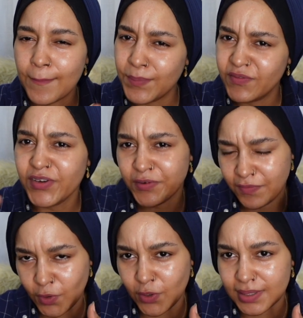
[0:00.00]
but very
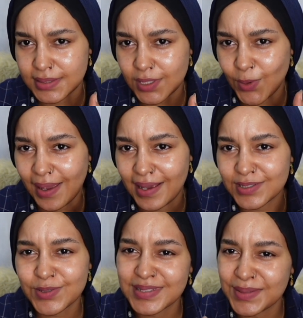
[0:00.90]
flawless. Okay,
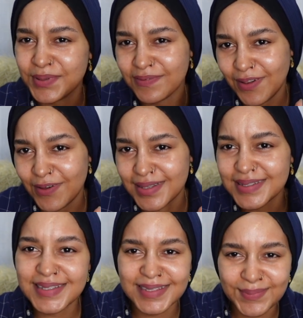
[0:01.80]
so simple
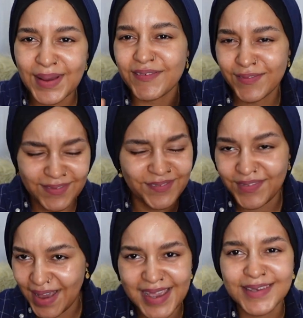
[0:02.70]
flawless is my
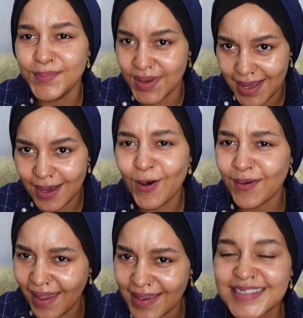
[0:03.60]
vibe.
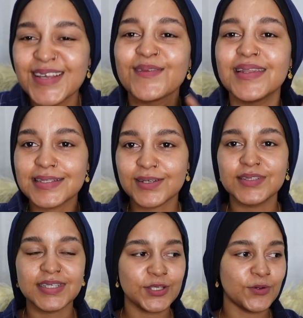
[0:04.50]
Okay, so let's
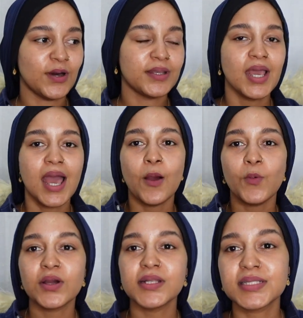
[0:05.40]
continue on. We're
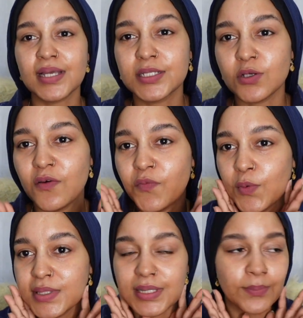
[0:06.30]
going to start off
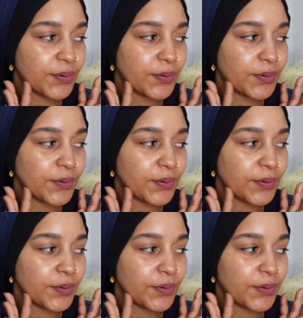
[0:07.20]
with some